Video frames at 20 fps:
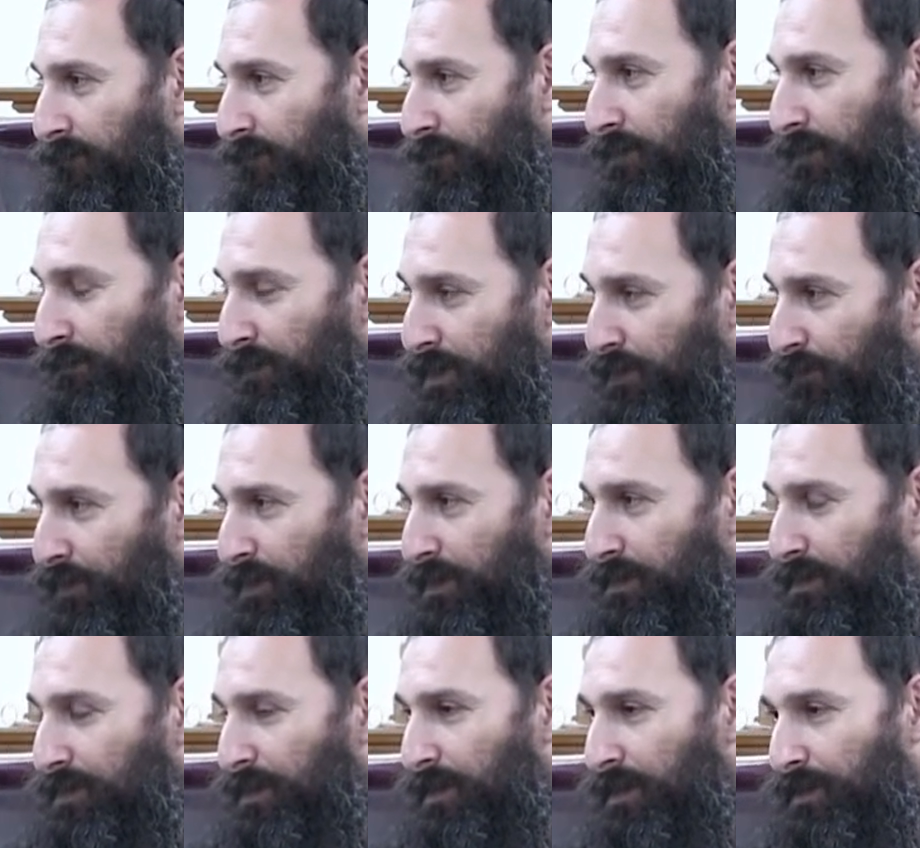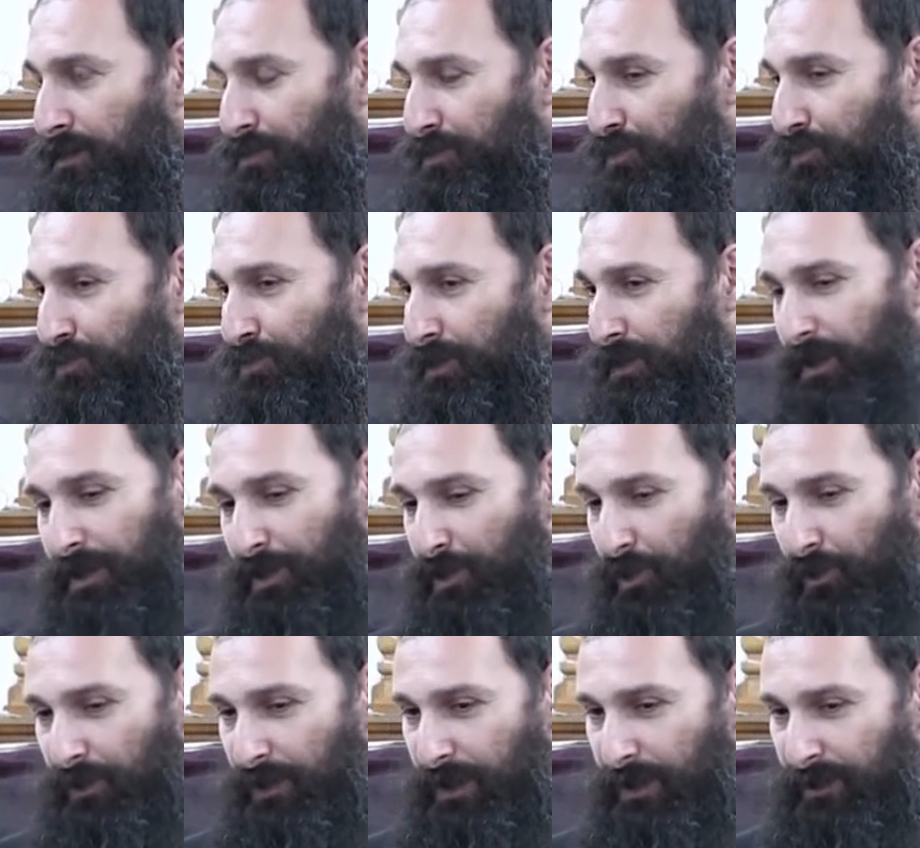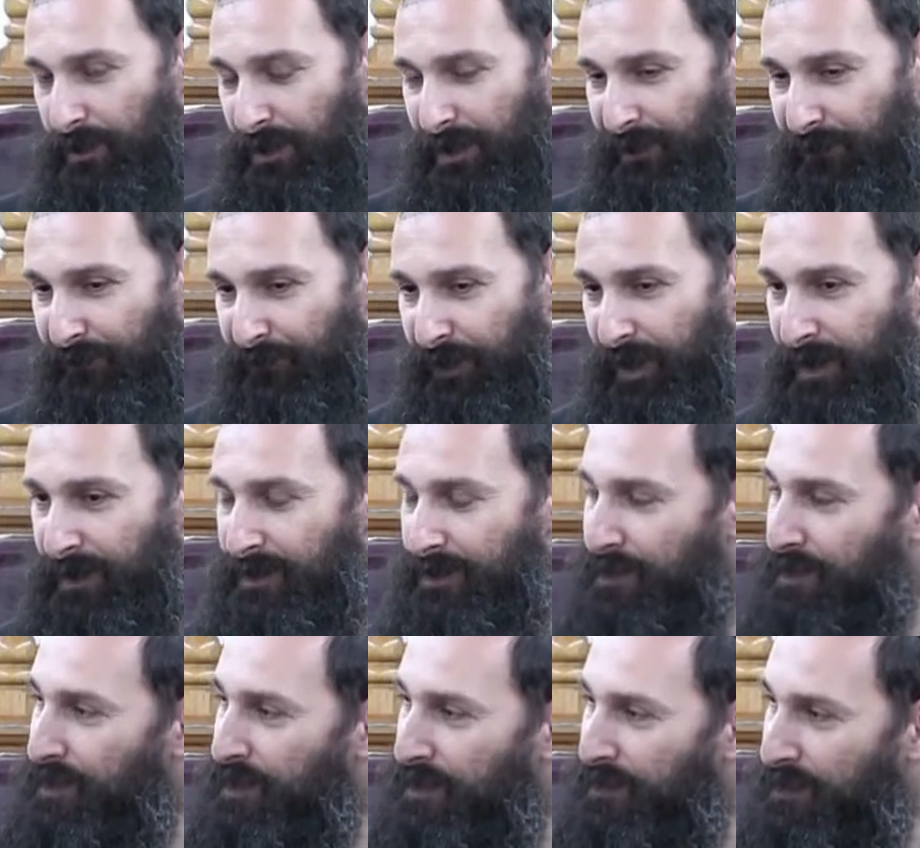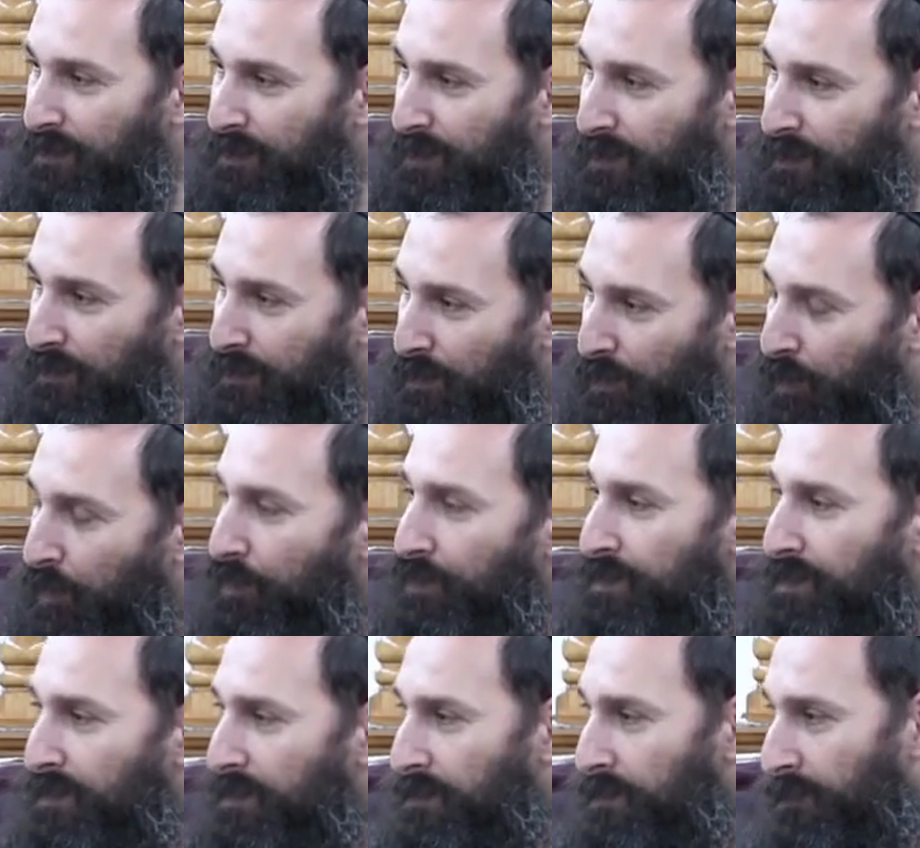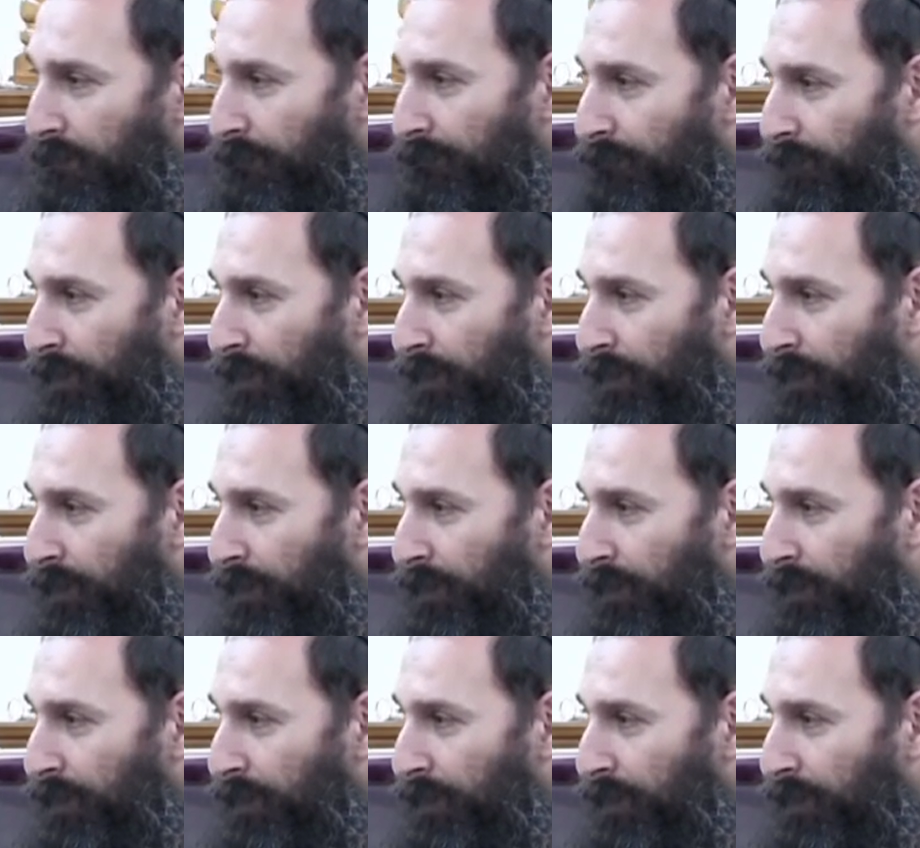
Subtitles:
The mitzvot aseh is you're doing it, it affects the whole system.